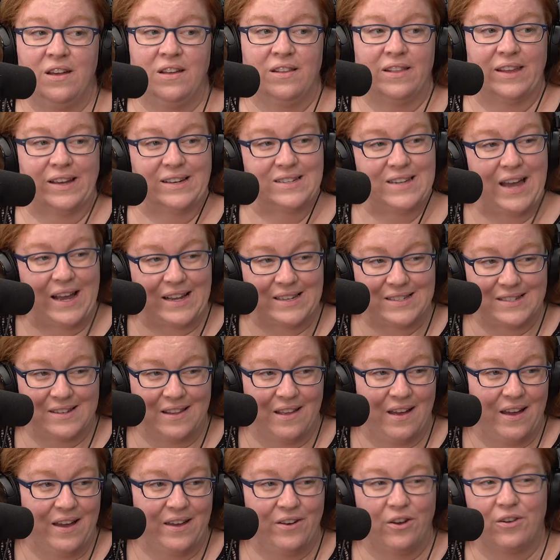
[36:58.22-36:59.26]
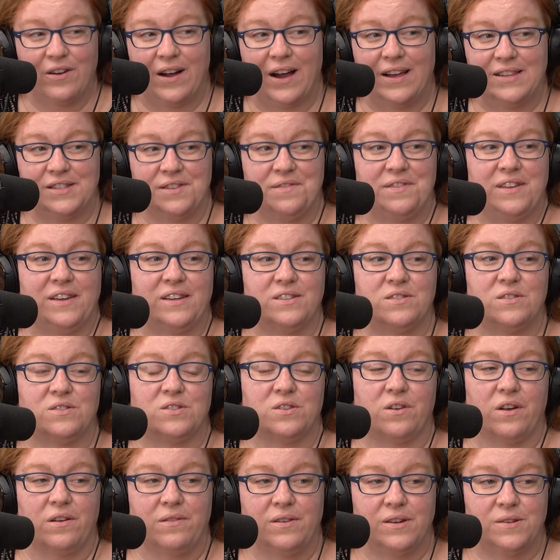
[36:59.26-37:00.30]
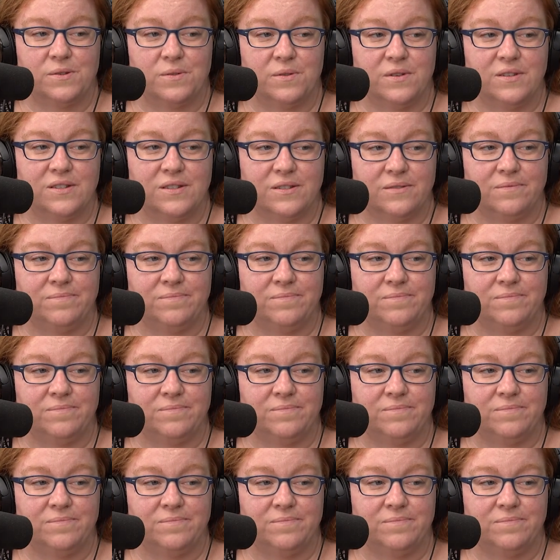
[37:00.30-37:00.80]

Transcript: like a text line, all kinds of things. So it's a great resource.